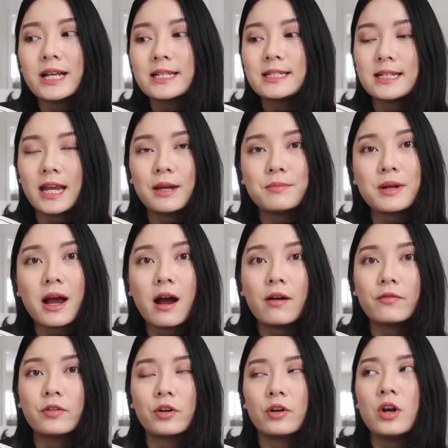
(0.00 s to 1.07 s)
is named
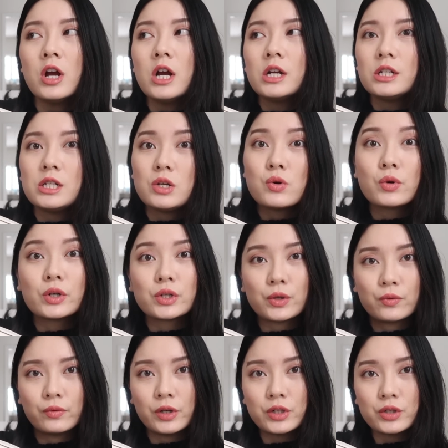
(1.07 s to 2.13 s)
after Dior's
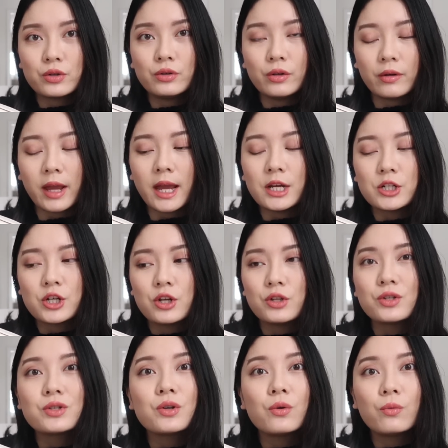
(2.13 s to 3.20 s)
original location,
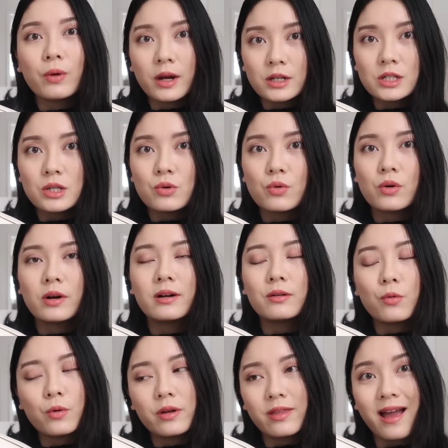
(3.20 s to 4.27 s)
so where
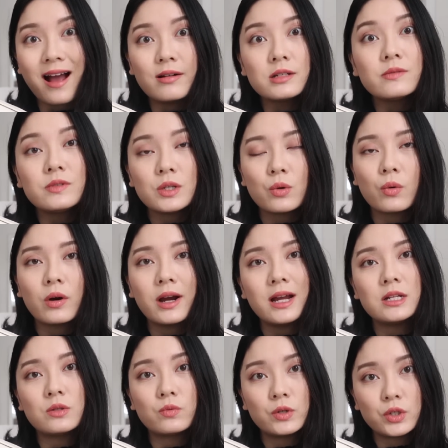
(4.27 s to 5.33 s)
Dior or the House of Dior
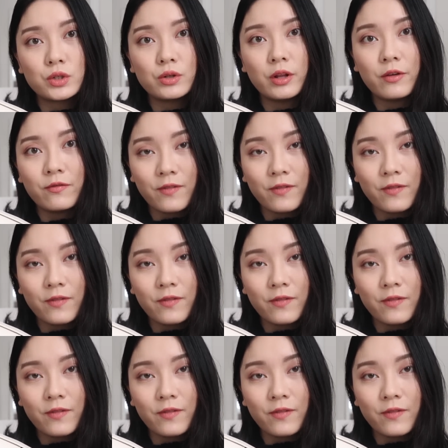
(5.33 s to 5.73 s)
is originally